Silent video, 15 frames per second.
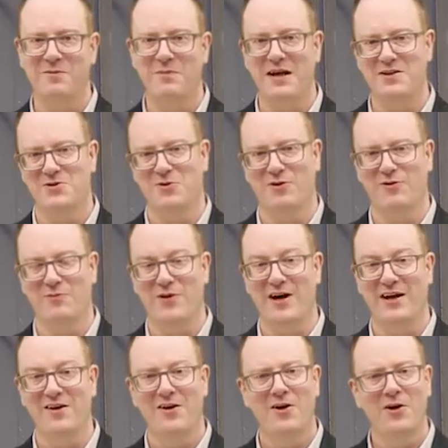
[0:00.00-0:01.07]
mentor of
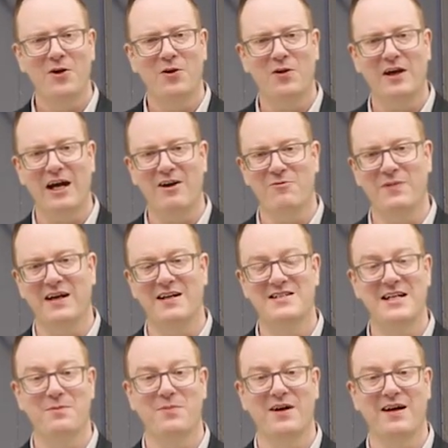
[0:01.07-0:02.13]
mine who gave me a
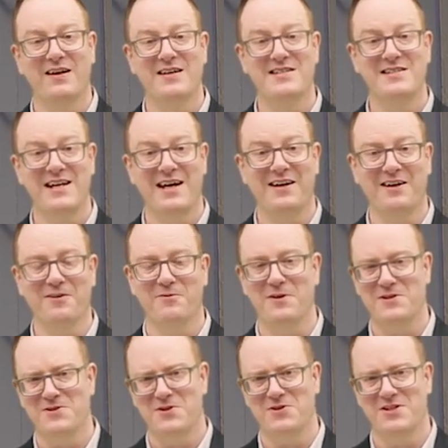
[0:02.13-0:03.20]
deeper understanding of
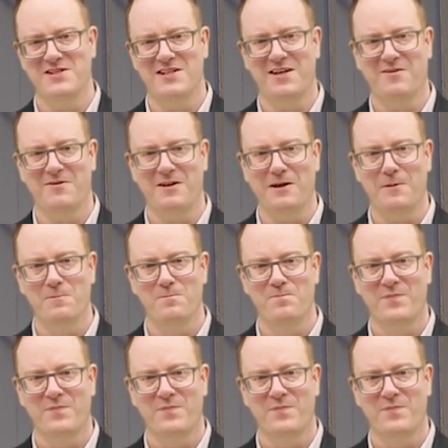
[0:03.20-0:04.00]
research integrity.